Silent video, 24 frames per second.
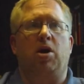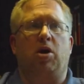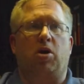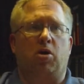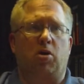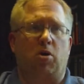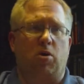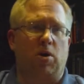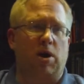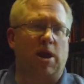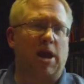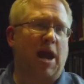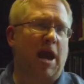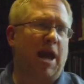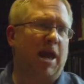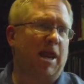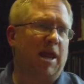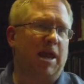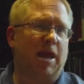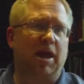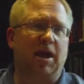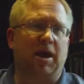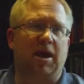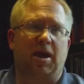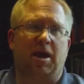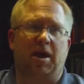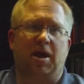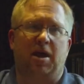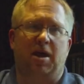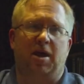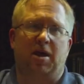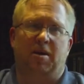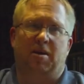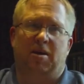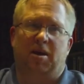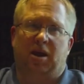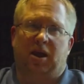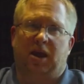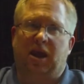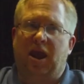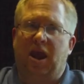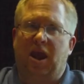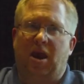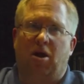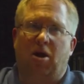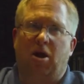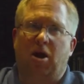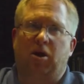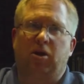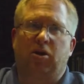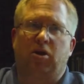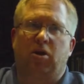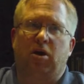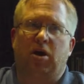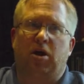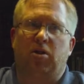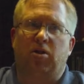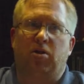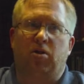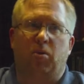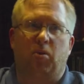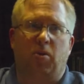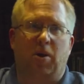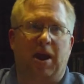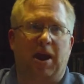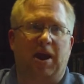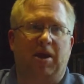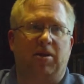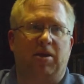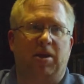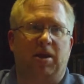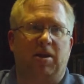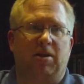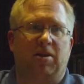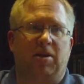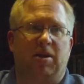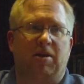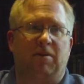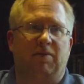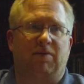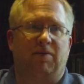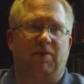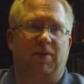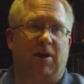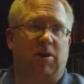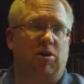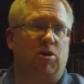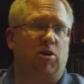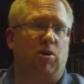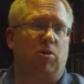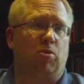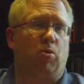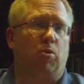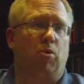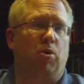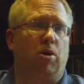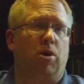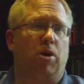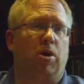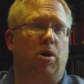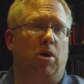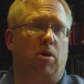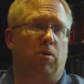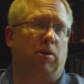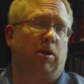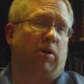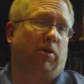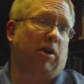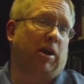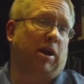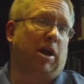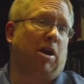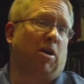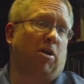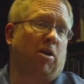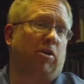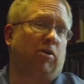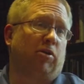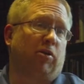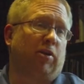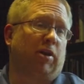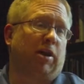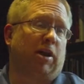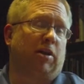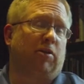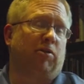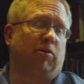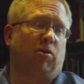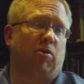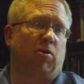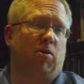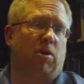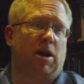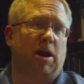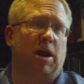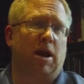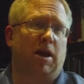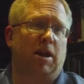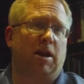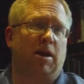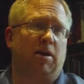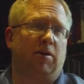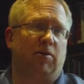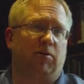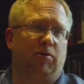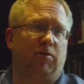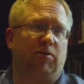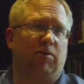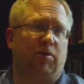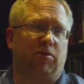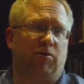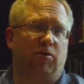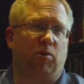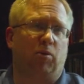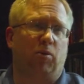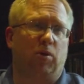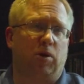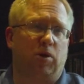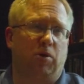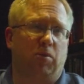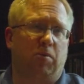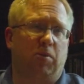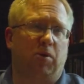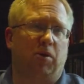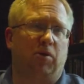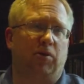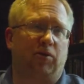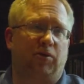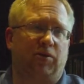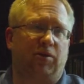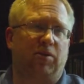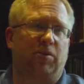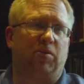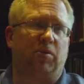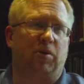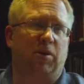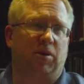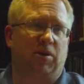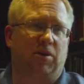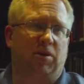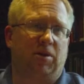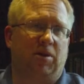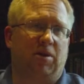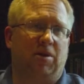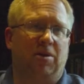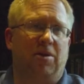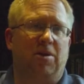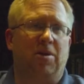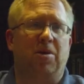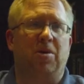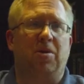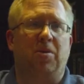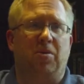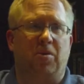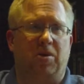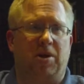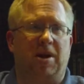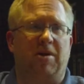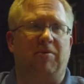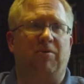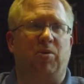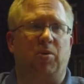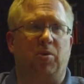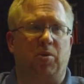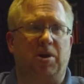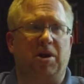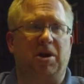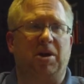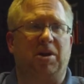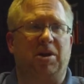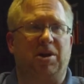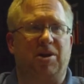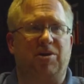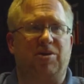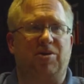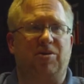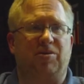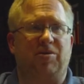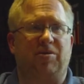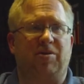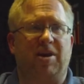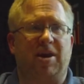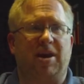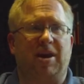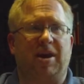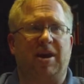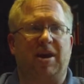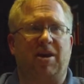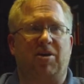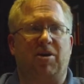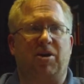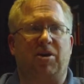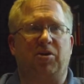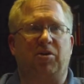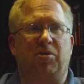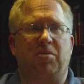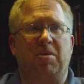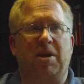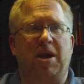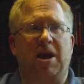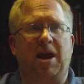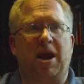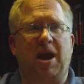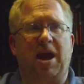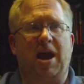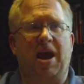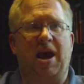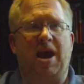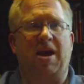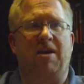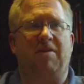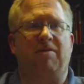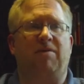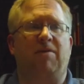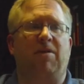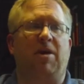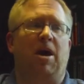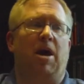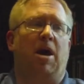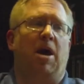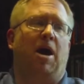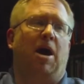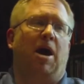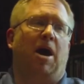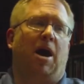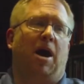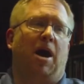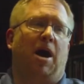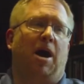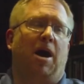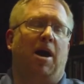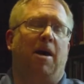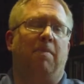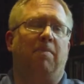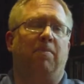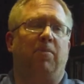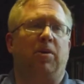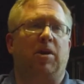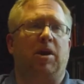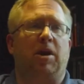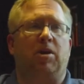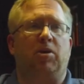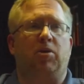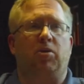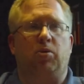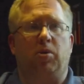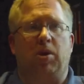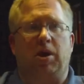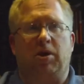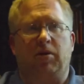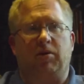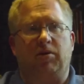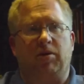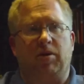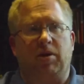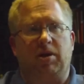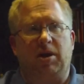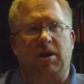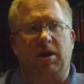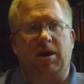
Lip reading: creating a character in the way that fiction would, only the character that gets created is a real person with whatever real issues that character may have. It dwells on